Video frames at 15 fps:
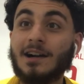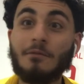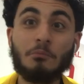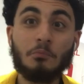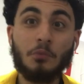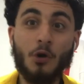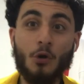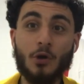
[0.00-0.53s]

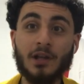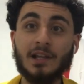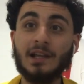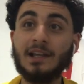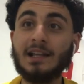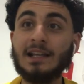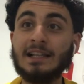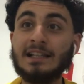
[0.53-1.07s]
Bro,
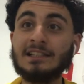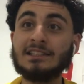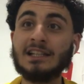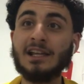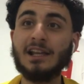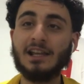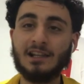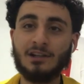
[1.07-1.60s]
he
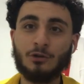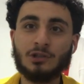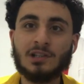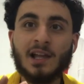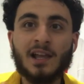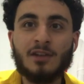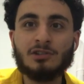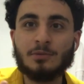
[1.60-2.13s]
legit, it looked
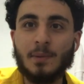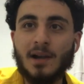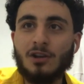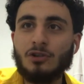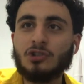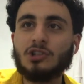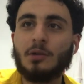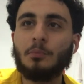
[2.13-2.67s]
like he was about to
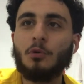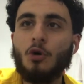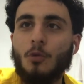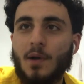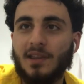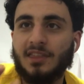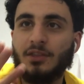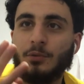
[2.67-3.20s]
lose the ball
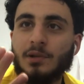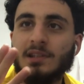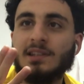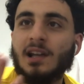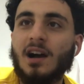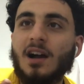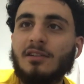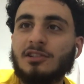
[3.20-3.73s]
about 3
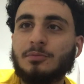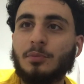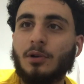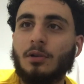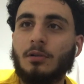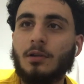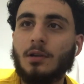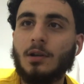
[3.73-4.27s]
times,
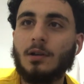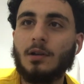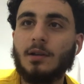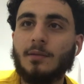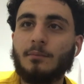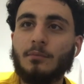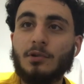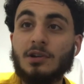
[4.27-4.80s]
bro.
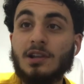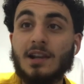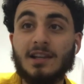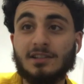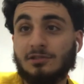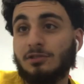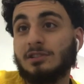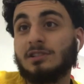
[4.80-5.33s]

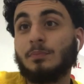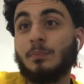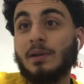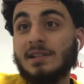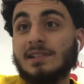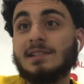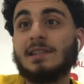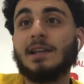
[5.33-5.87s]
Morenas looks
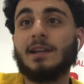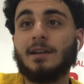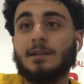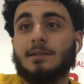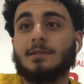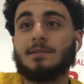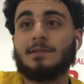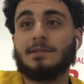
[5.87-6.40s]
pissed there.
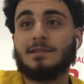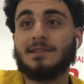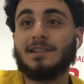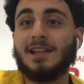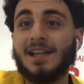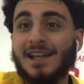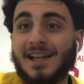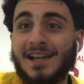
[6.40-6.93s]

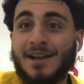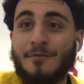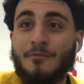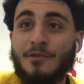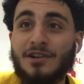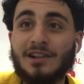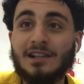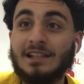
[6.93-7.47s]

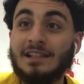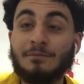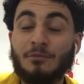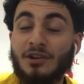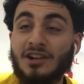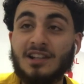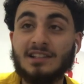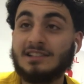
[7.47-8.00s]

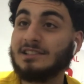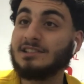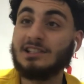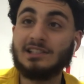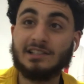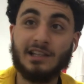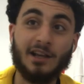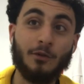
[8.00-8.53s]
Morenas is
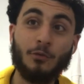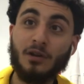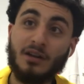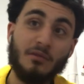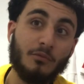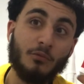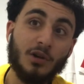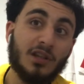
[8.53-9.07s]
just like, what
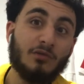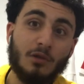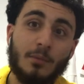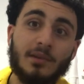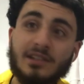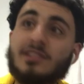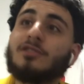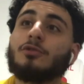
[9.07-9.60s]
do you want
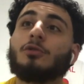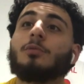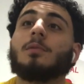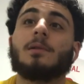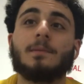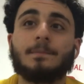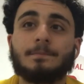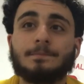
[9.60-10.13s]
me to do, bro?